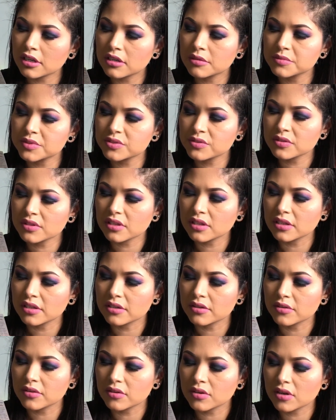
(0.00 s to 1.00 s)
comes with a
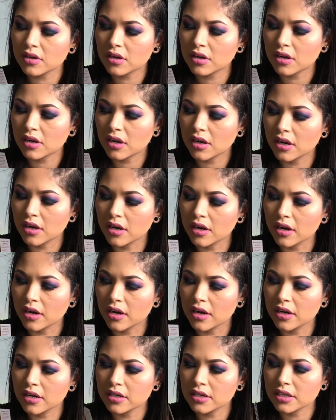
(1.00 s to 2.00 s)
little
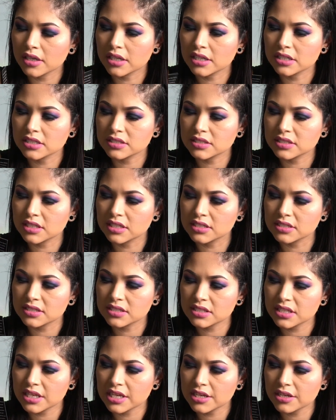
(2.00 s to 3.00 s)
card and it
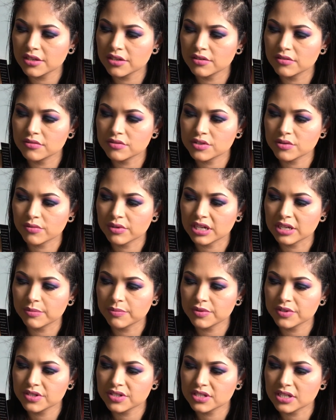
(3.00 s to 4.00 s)
says, Thank you.
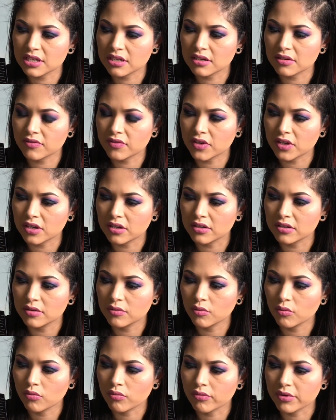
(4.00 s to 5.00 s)
20% of all
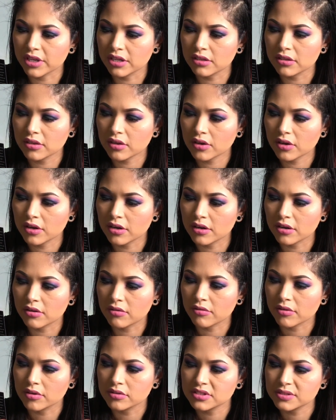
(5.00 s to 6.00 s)
Real Her
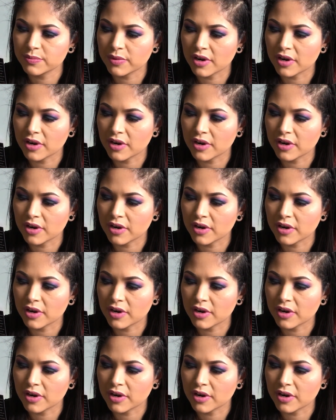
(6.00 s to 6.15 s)
gross